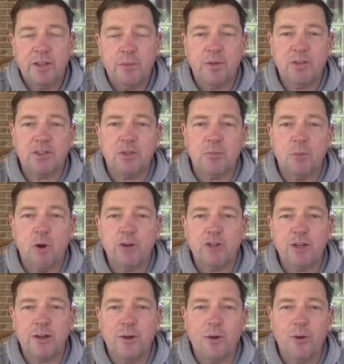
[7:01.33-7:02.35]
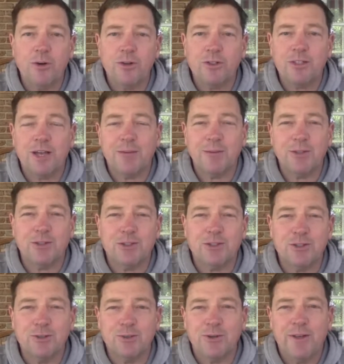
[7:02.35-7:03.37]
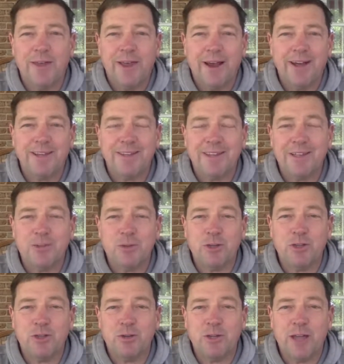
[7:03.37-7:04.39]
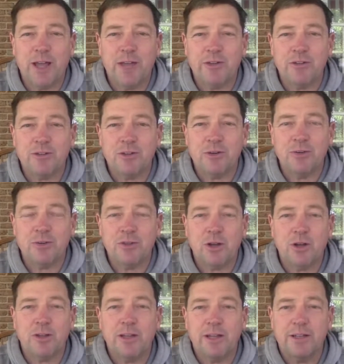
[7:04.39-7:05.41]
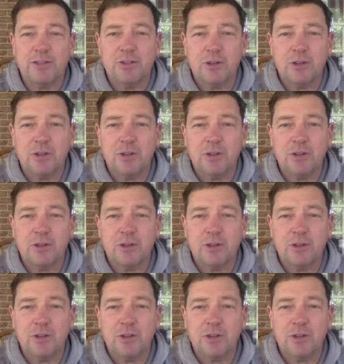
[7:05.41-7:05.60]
there'll be some marching orders coming soon on things we can do together. So we'll talk then.